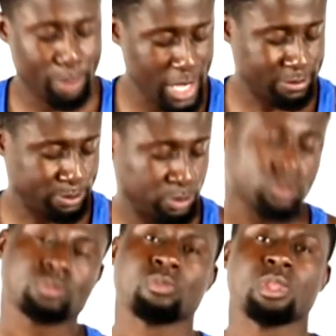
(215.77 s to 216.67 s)
But
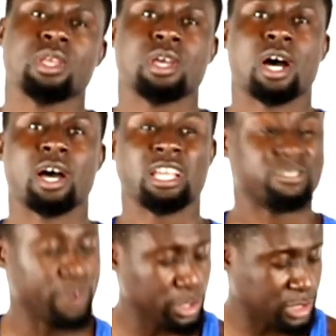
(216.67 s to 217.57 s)
it's
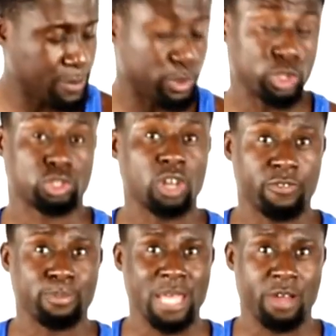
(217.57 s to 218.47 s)
very simple. You start
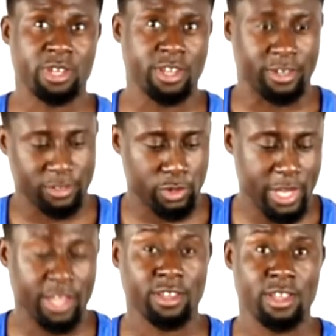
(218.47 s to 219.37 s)
from down here, okay?